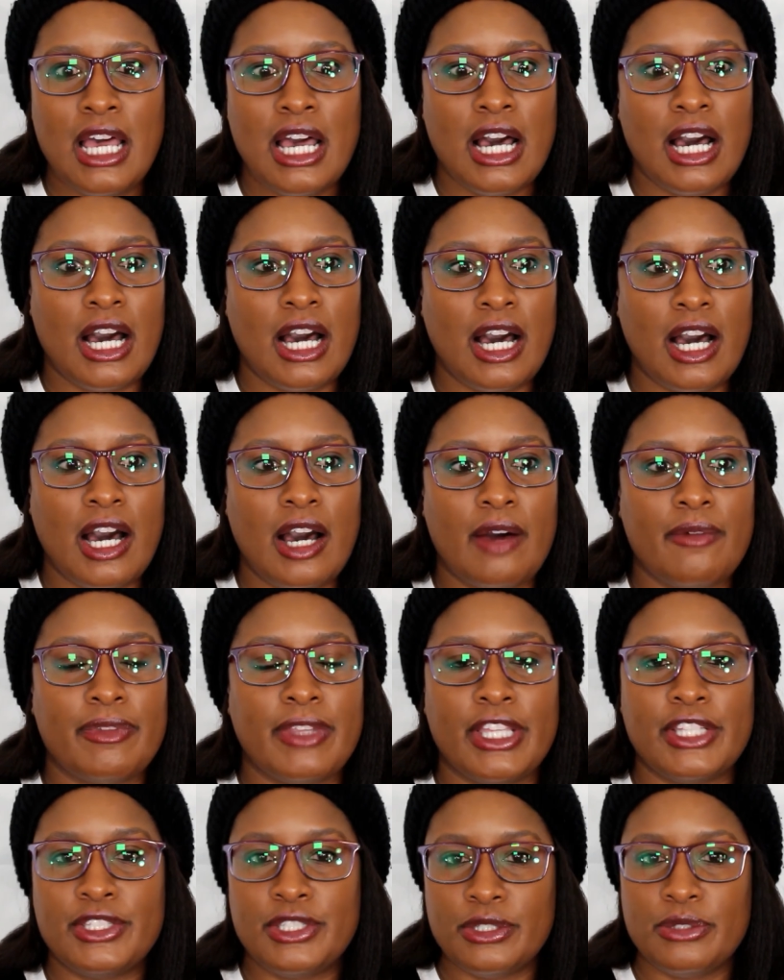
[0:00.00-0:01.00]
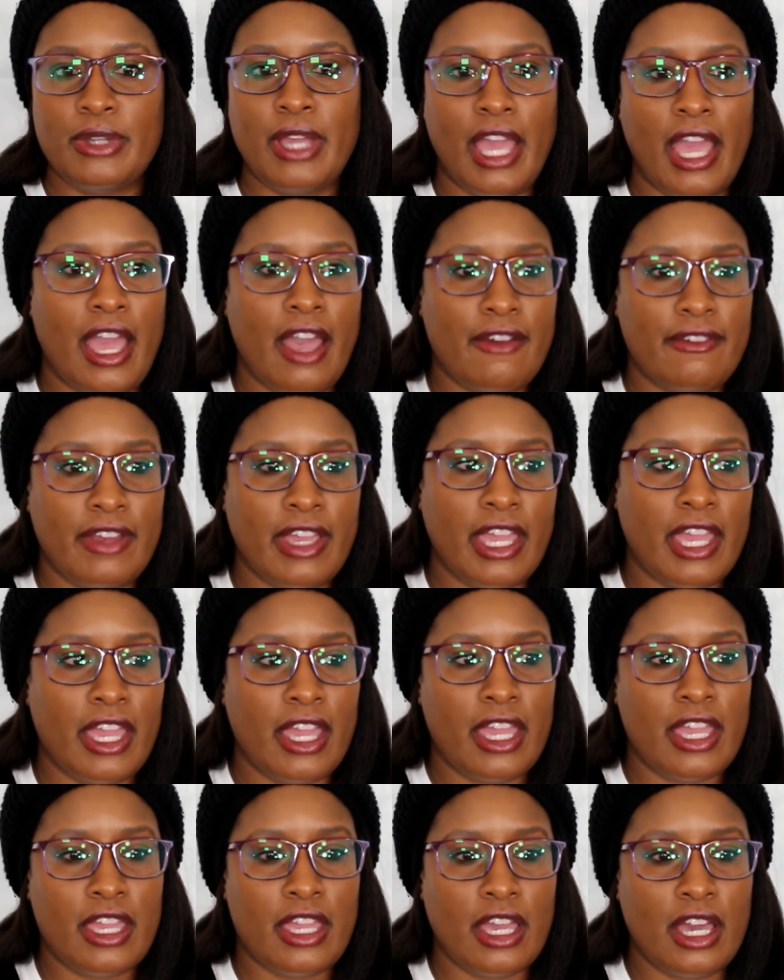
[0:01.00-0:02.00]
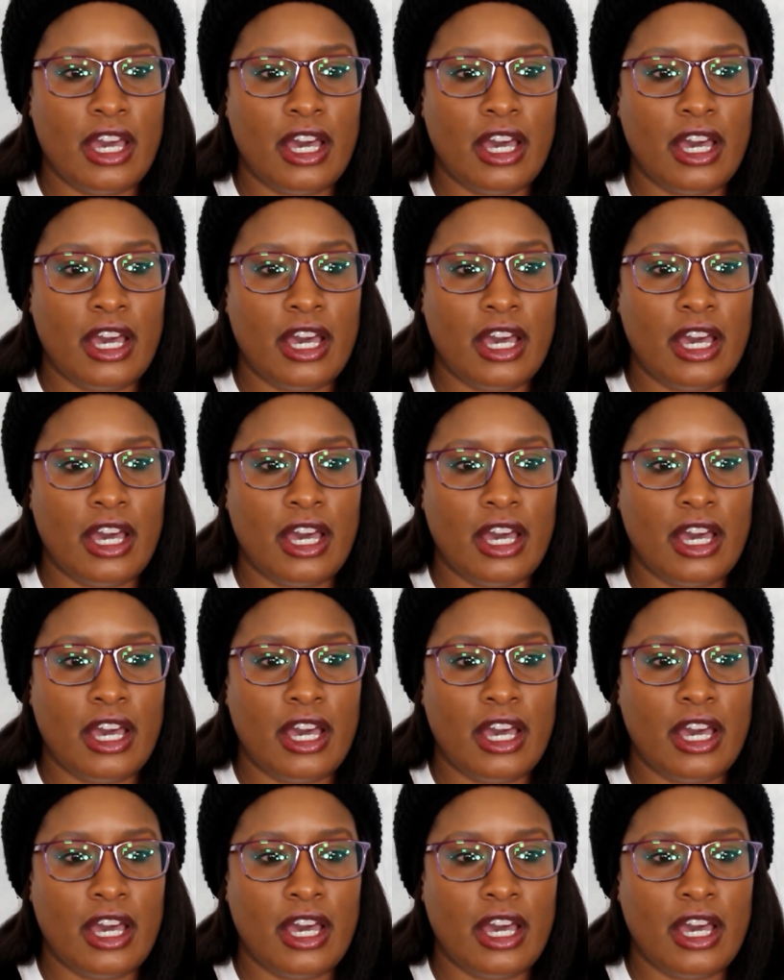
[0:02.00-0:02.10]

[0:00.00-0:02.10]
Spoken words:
They do have a